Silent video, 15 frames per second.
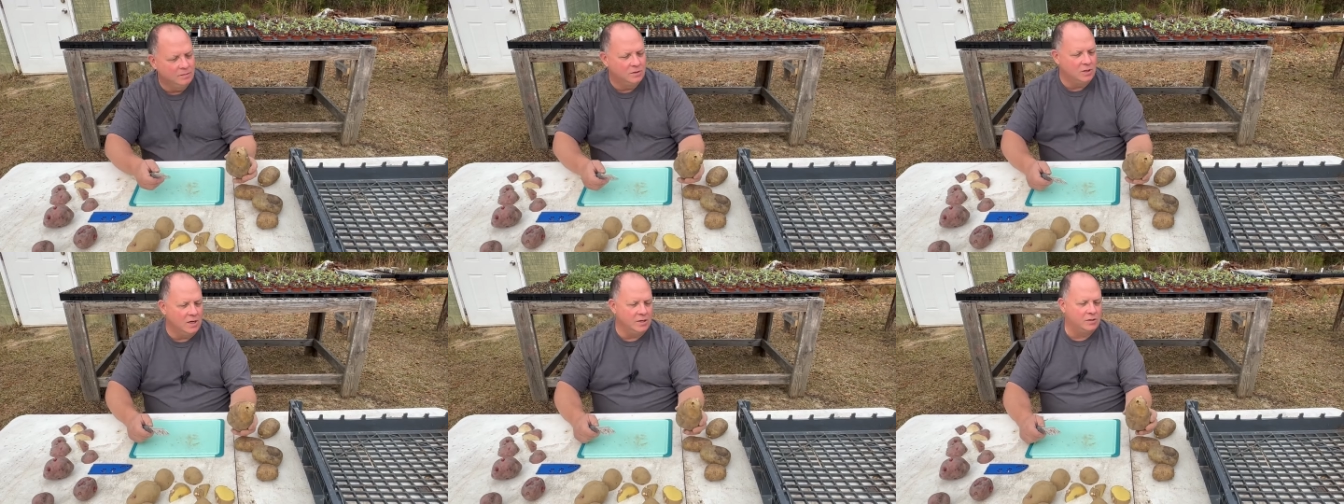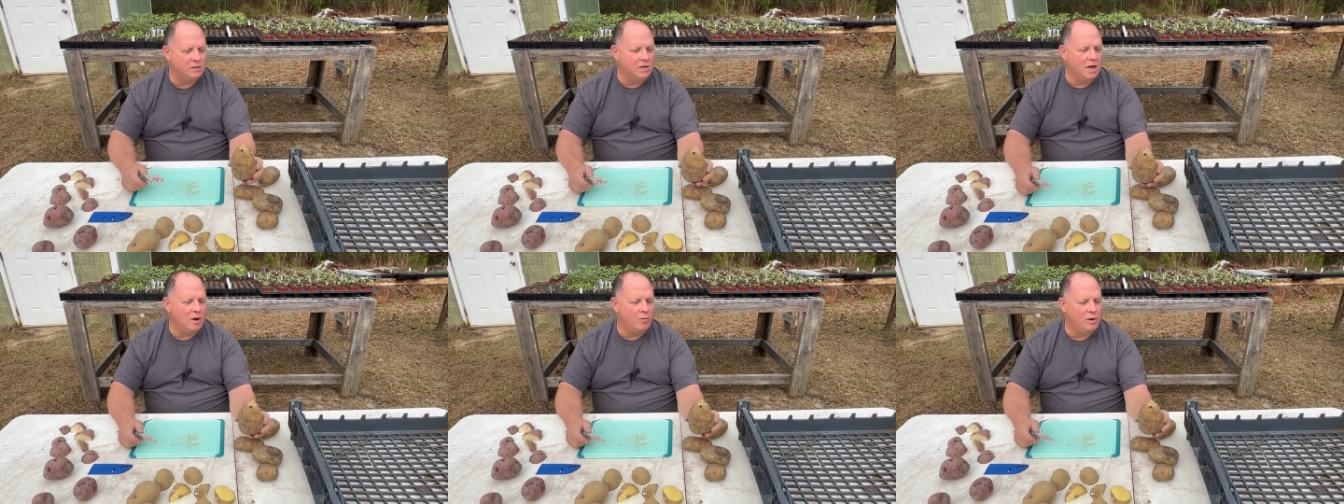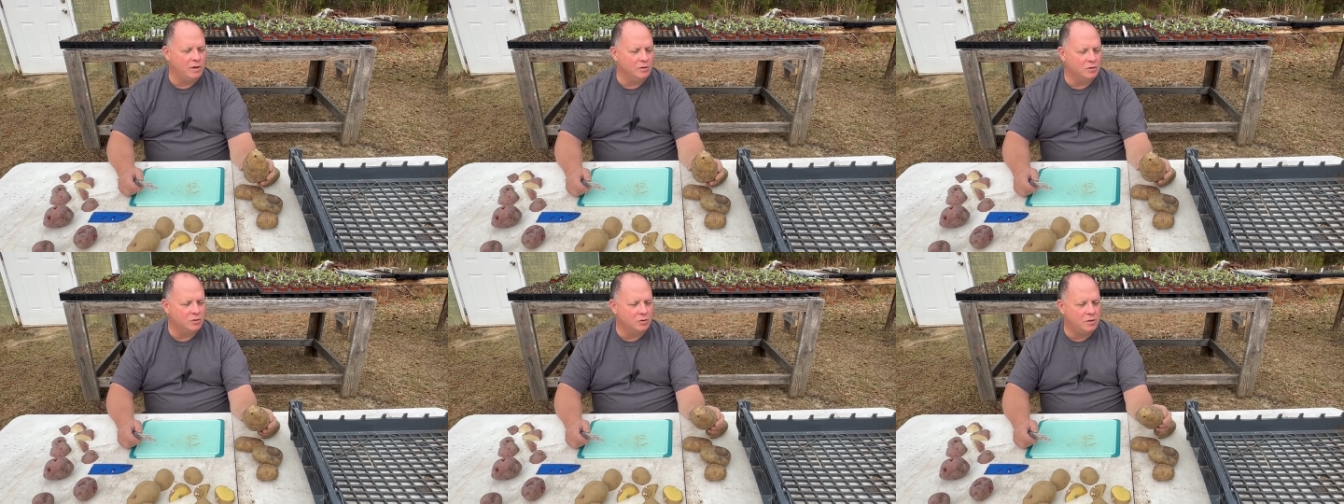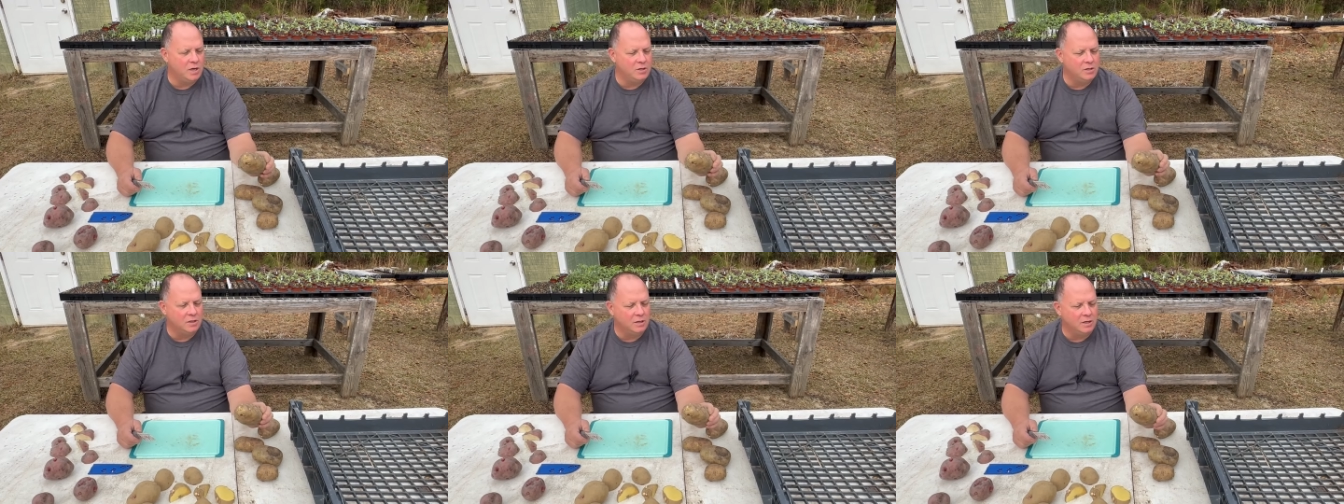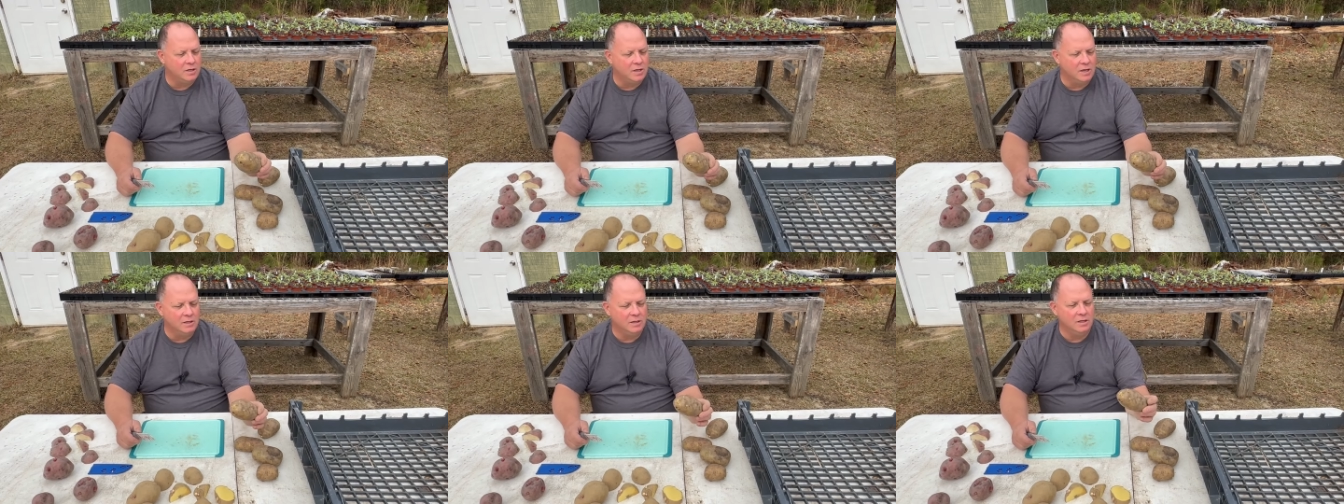So let's see how we can strategically
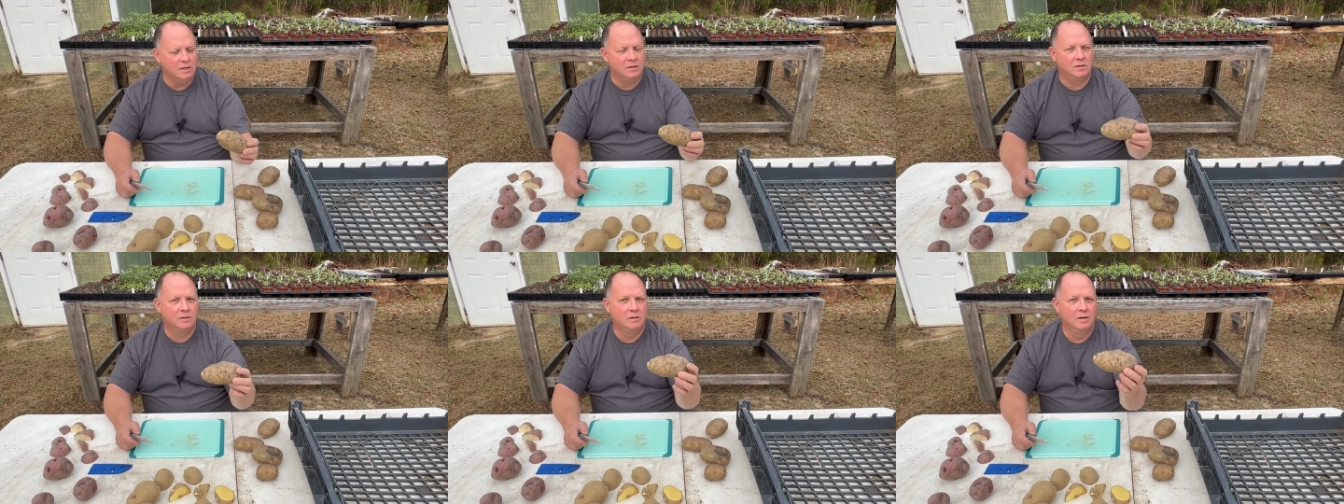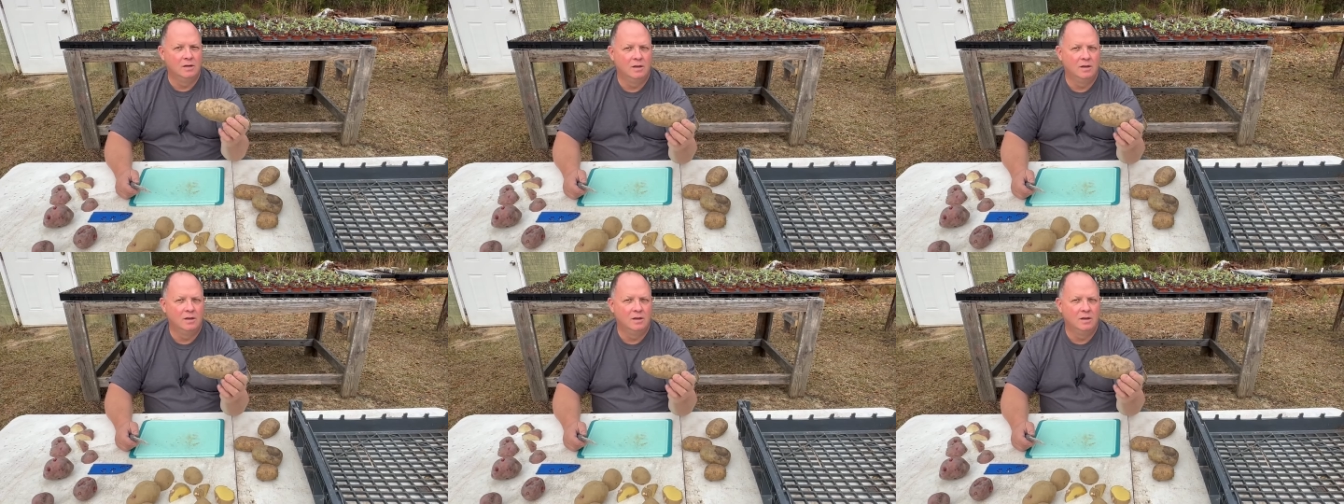cut this.